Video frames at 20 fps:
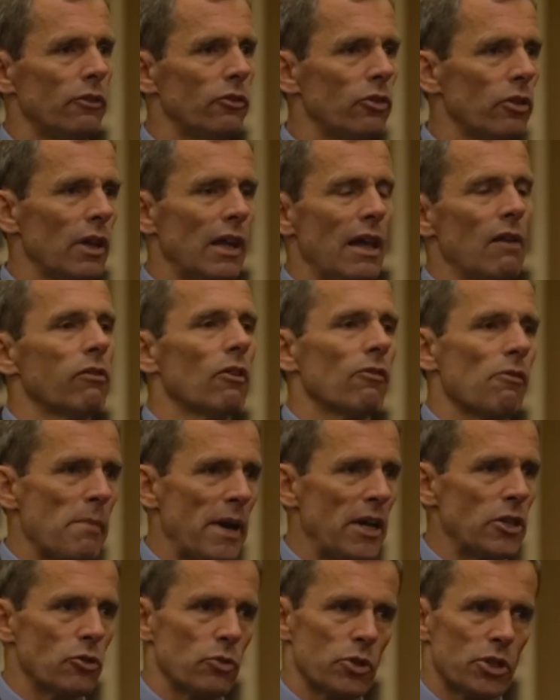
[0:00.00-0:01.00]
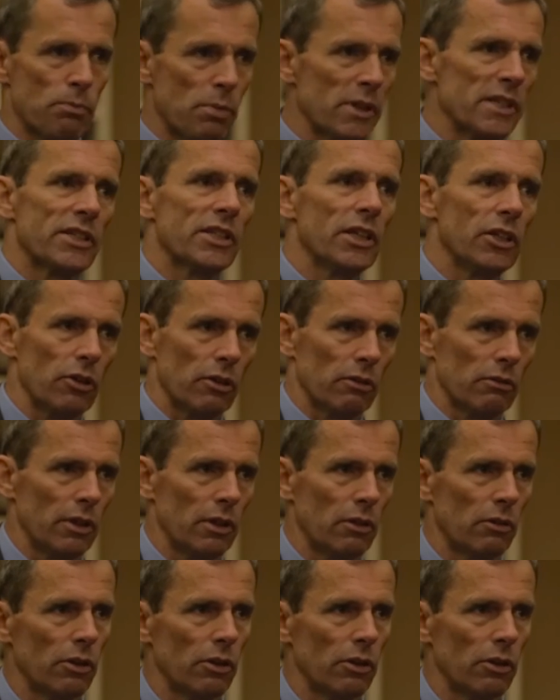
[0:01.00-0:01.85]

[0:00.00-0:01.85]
to the level of a major, which is pretty senior.